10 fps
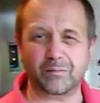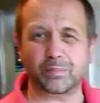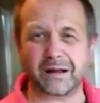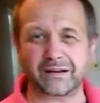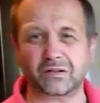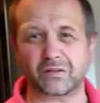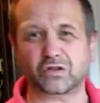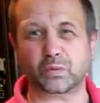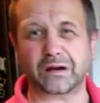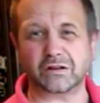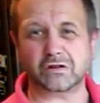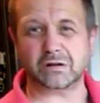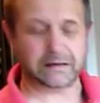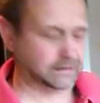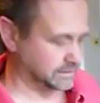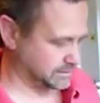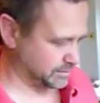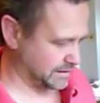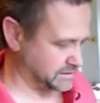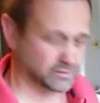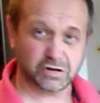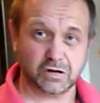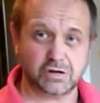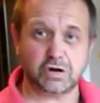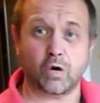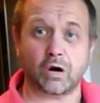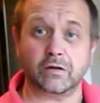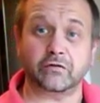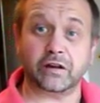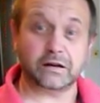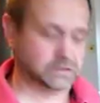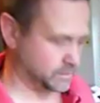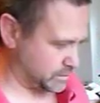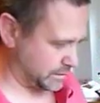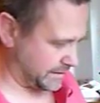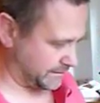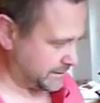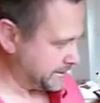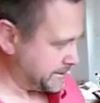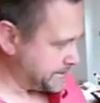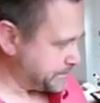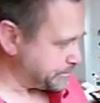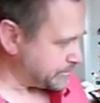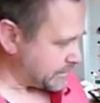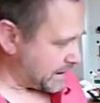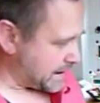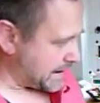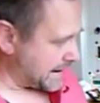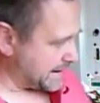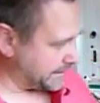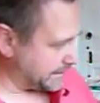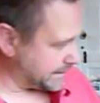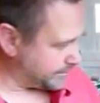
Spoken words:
of in place of a sweet treat, in place of your chocolate fix or whatever. And